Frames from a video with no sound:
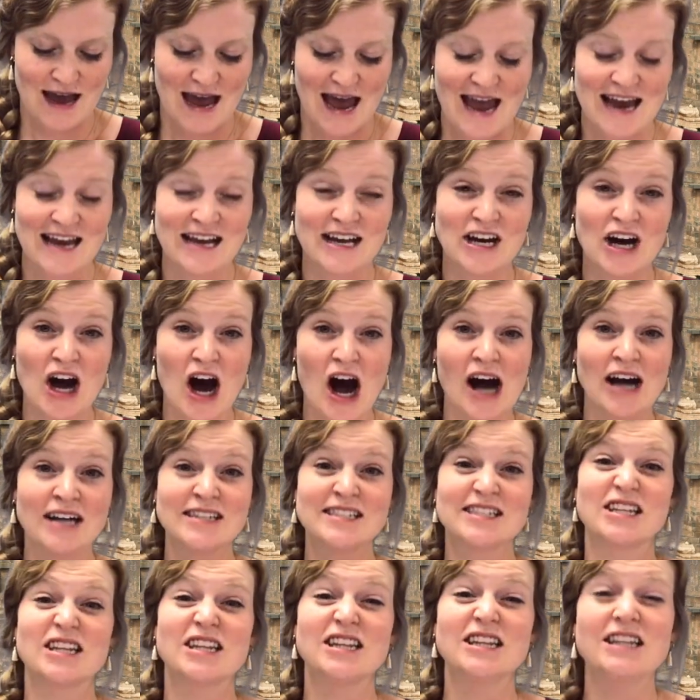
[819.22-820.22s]
and
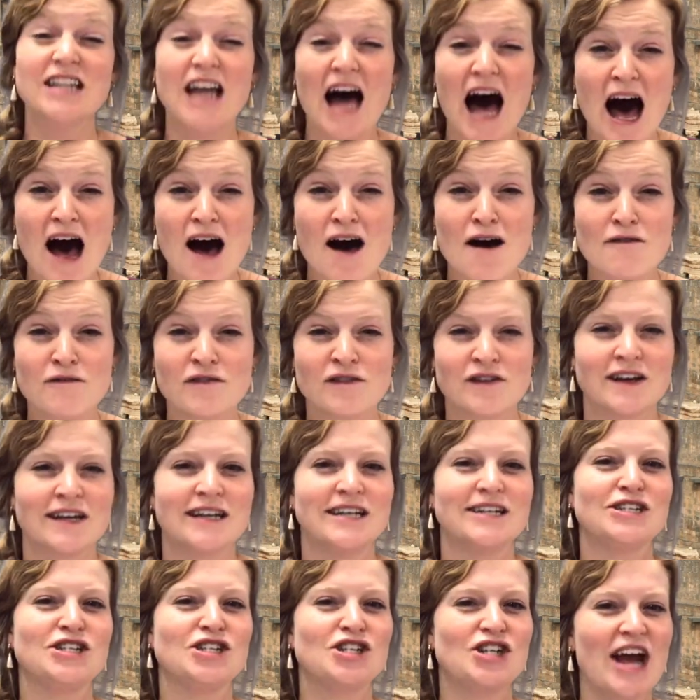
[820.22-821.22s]
God's
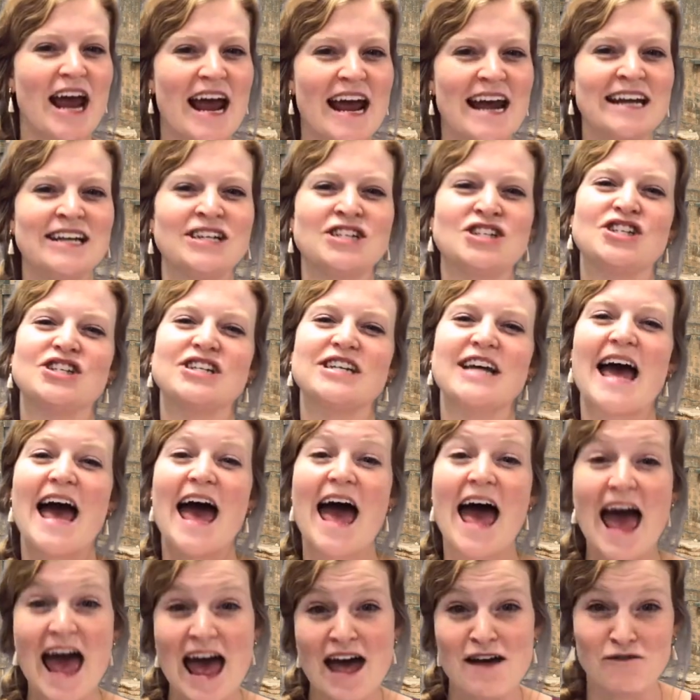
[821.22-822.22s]
love changed
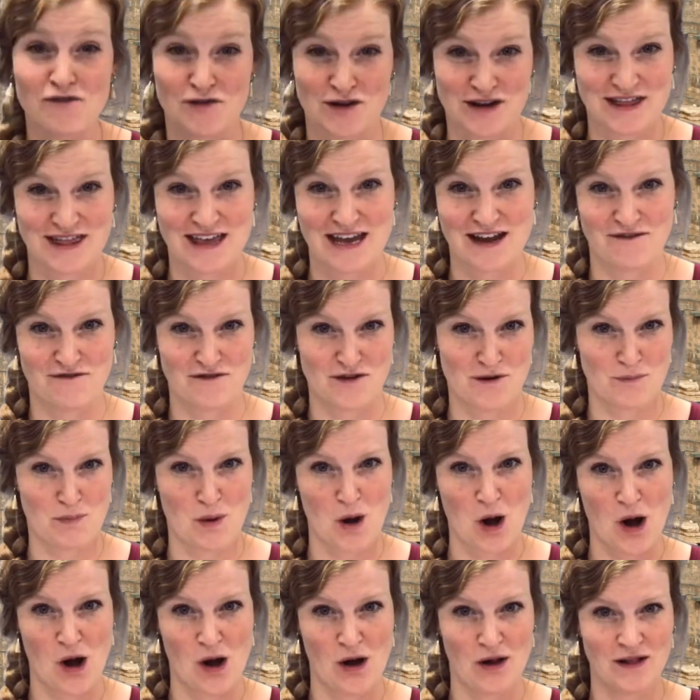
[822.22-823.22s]
everything for
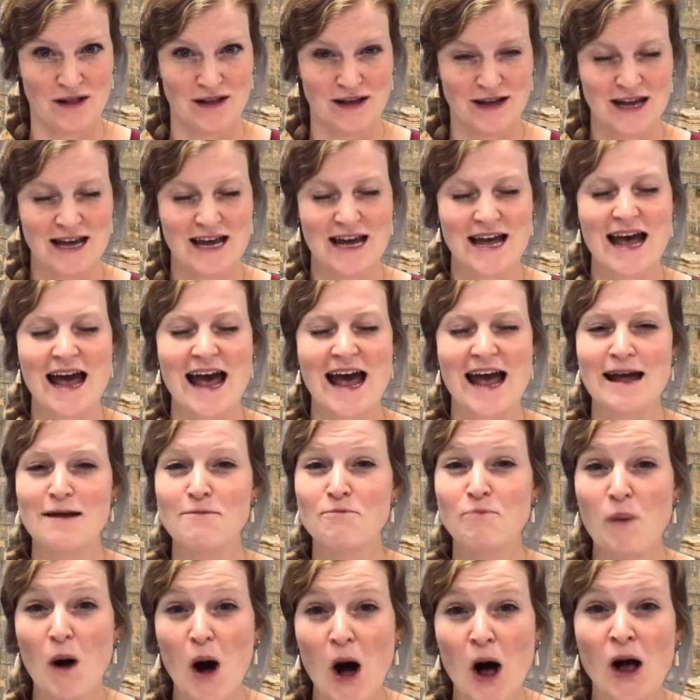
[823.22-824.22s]
Paul.
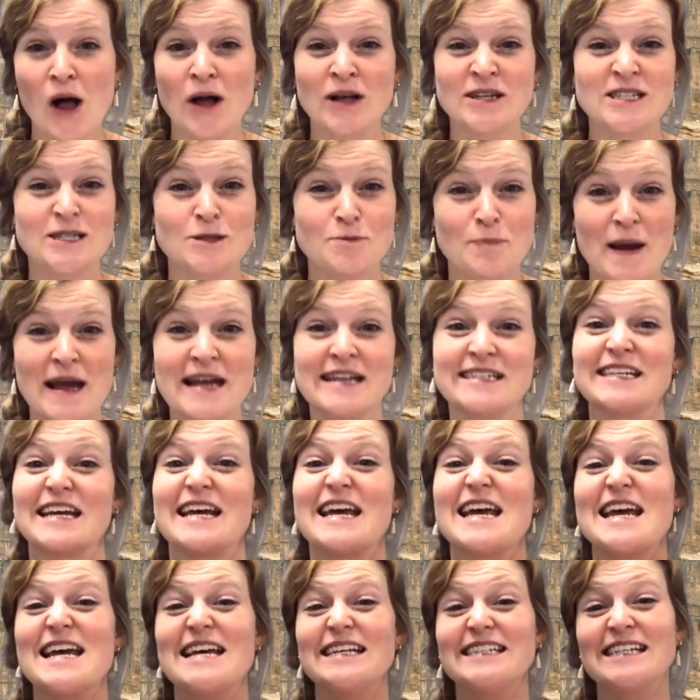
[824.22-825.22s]
And Paul spent
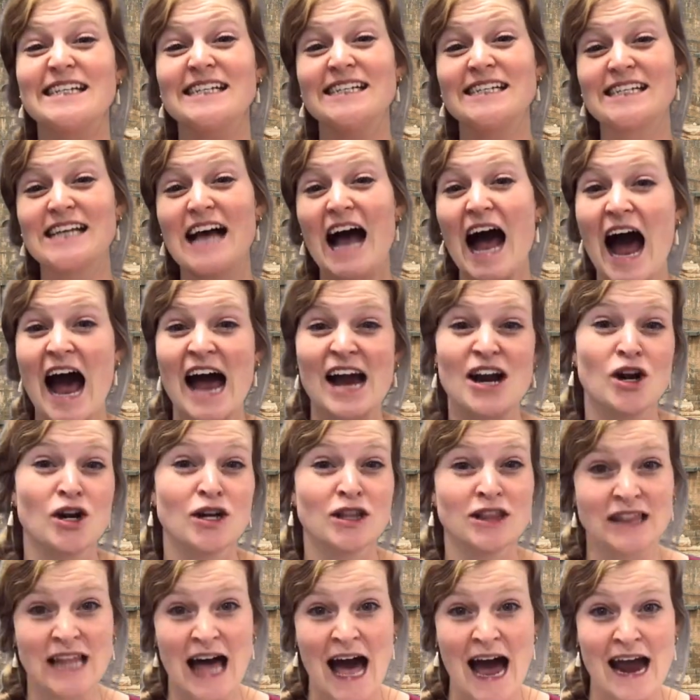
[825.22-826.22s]
his
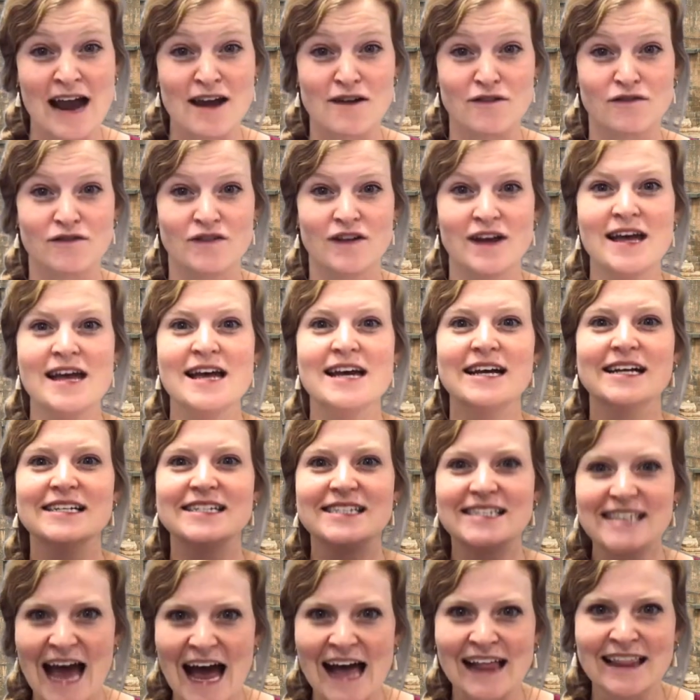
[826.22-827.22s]
entire life
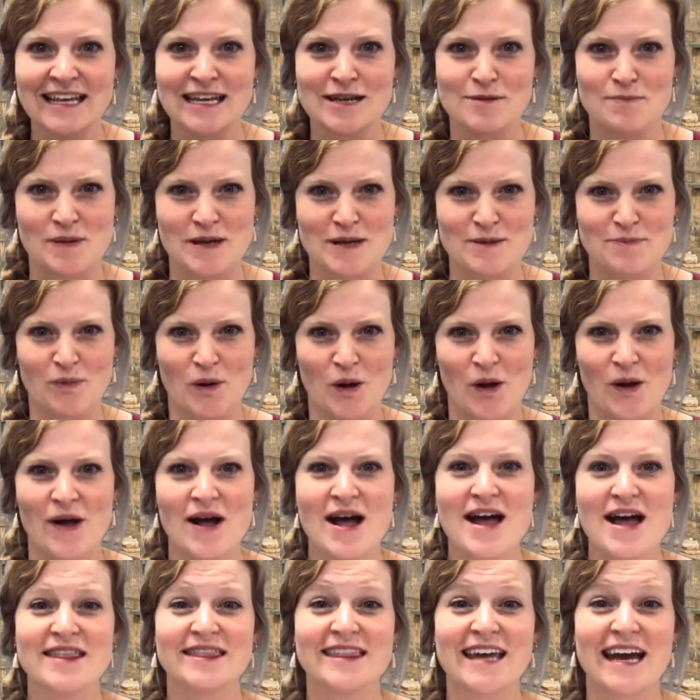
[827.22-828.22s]
telling
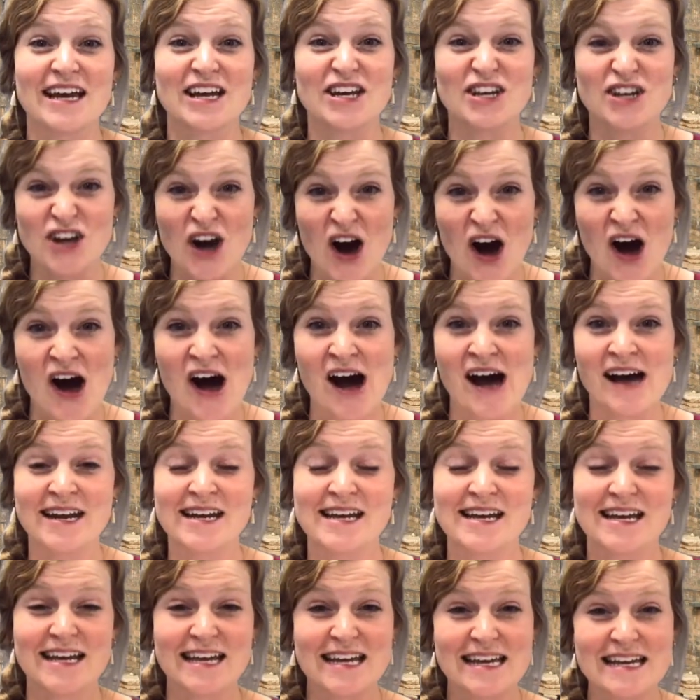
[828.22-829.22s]
people that
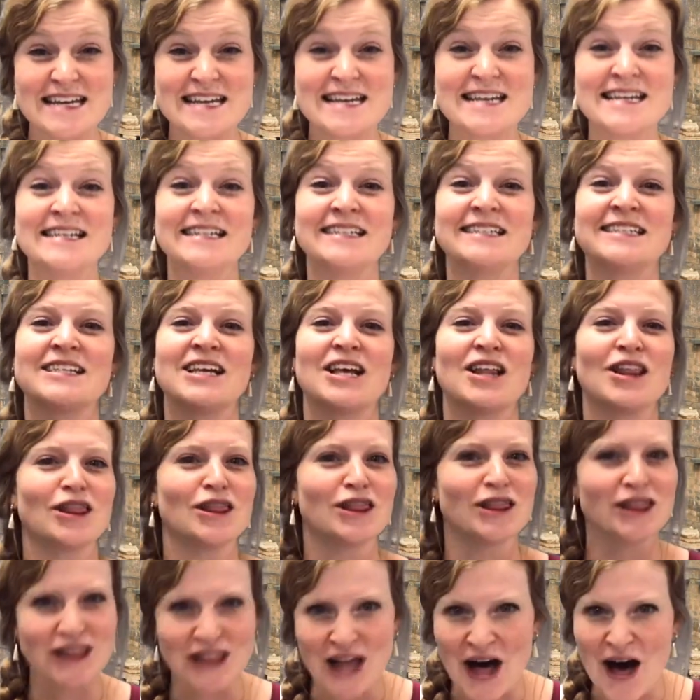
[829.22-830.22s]
God is
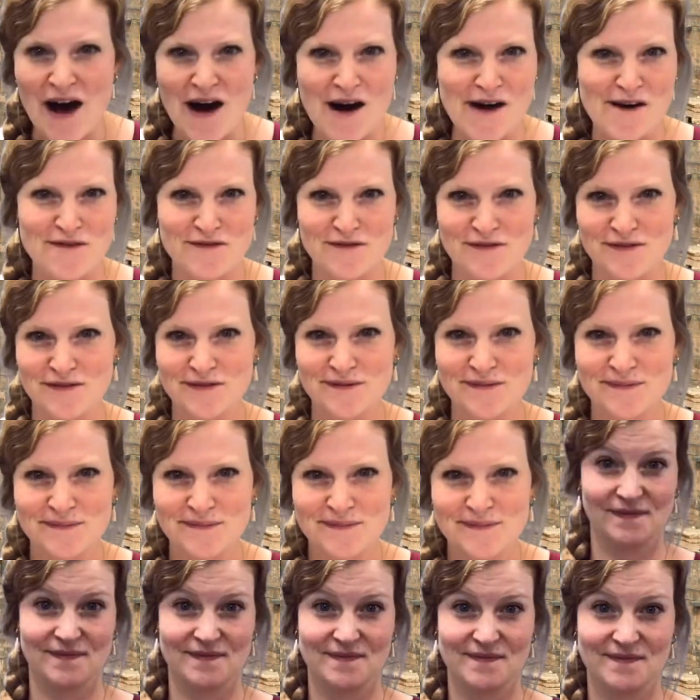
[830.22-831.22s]
love.
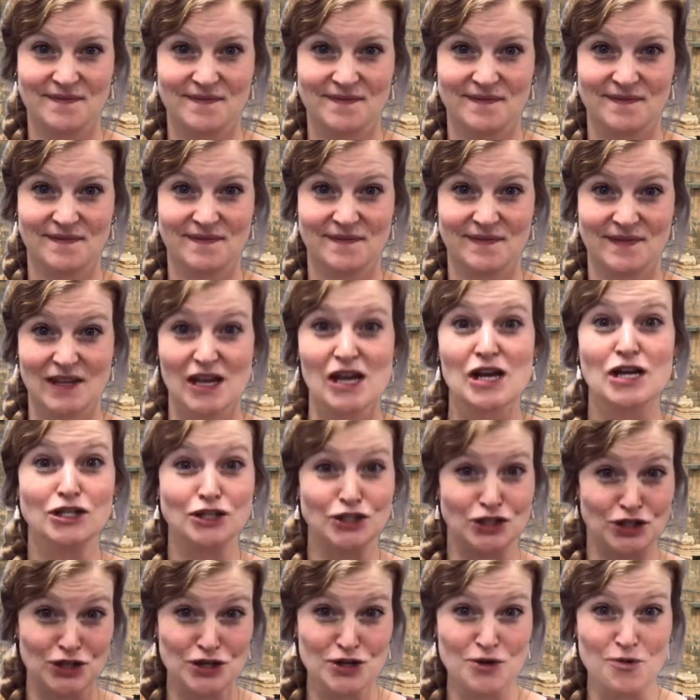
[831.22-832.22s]

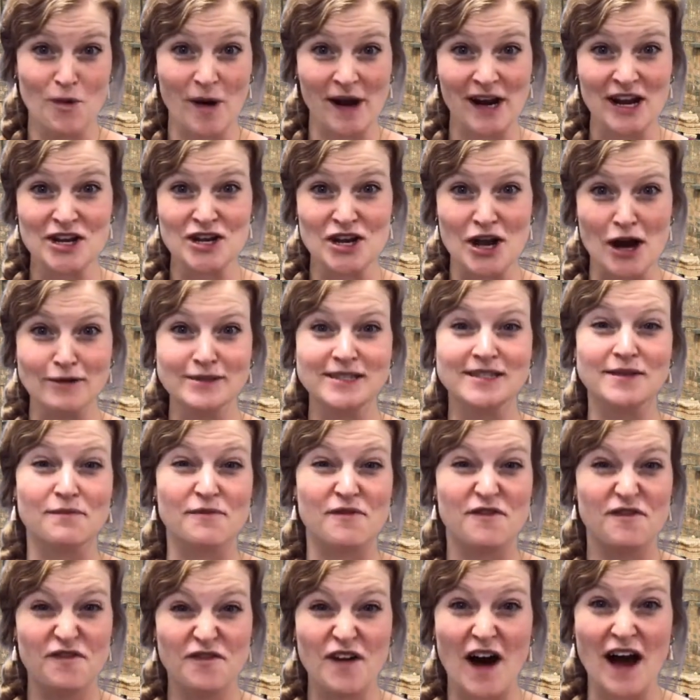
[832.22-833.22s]
Do you want to know
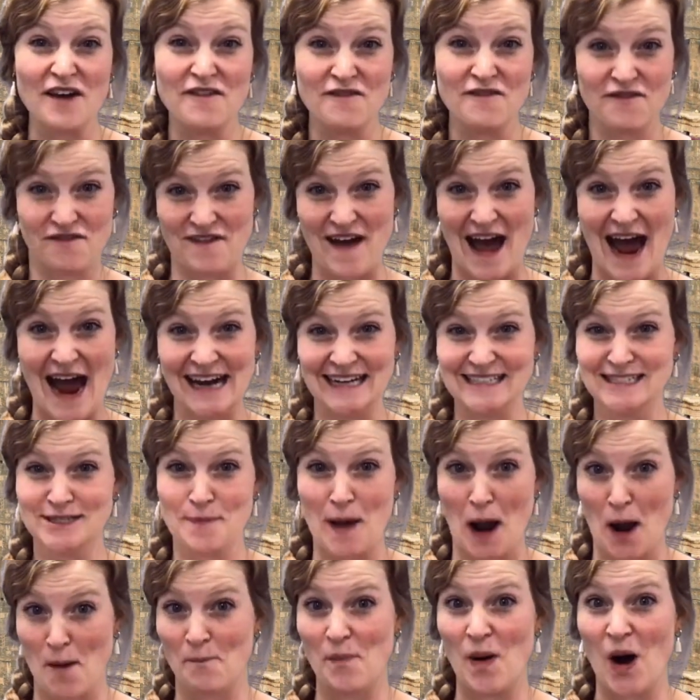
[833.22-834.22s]
some fun facts
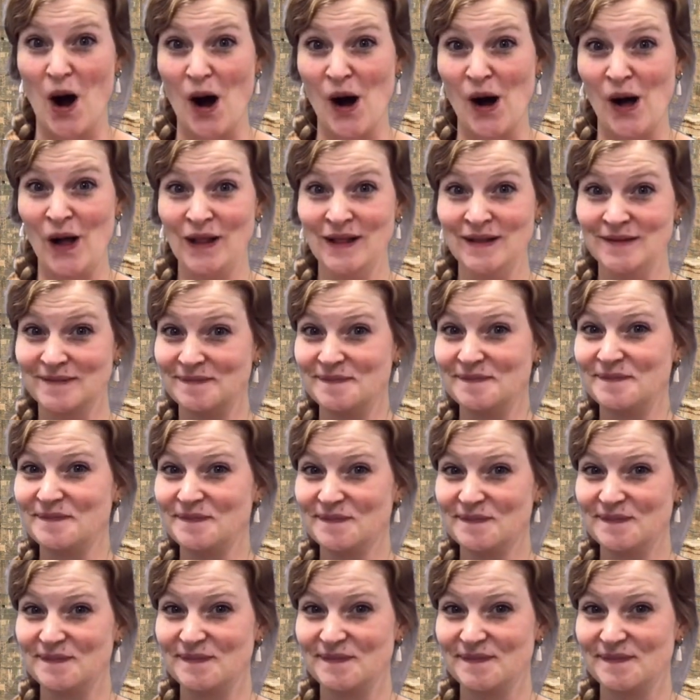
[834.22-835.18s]
about Paul?